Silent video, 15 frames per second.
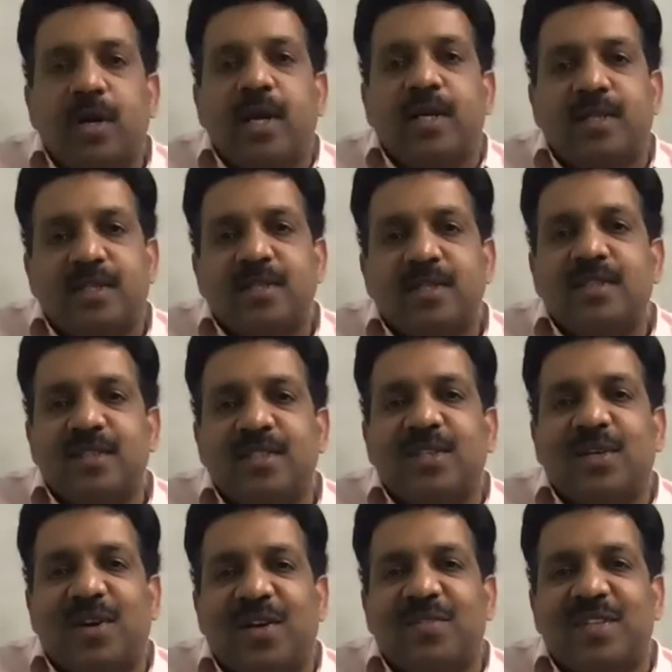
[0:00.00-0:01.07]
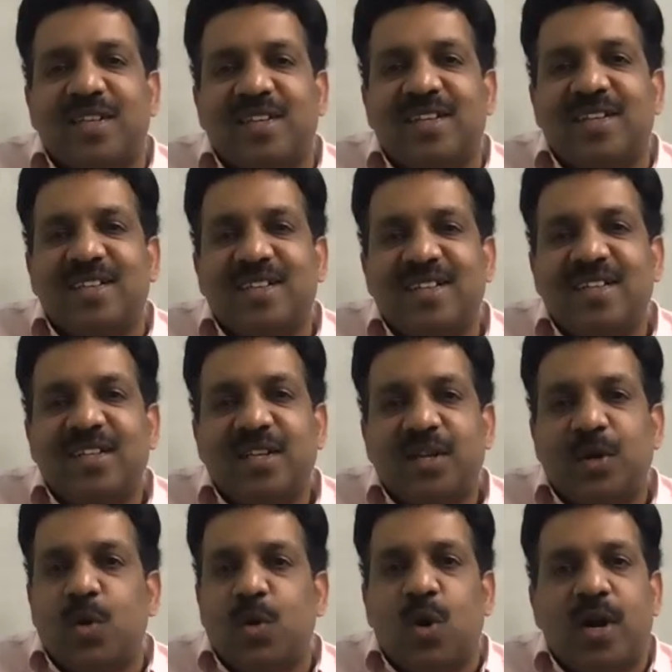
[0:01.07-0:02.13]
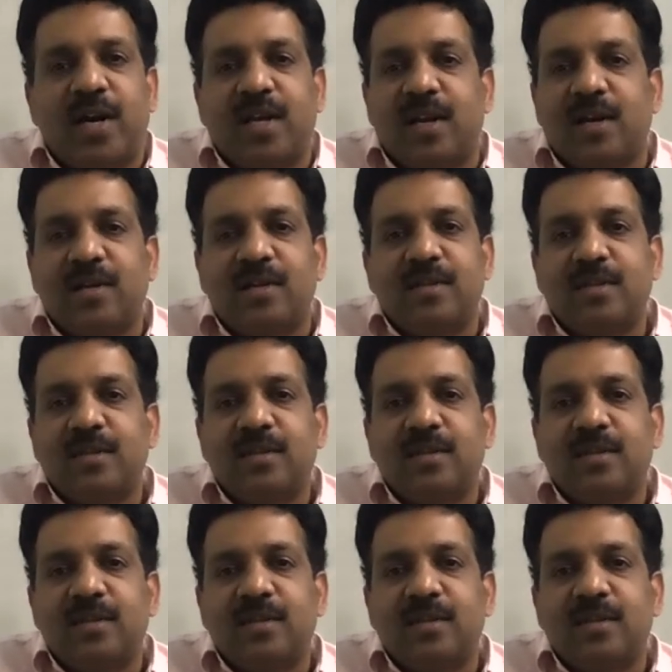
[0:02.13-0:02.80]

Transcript: Oh, great! I had no idea. I, no I only idea. had lot.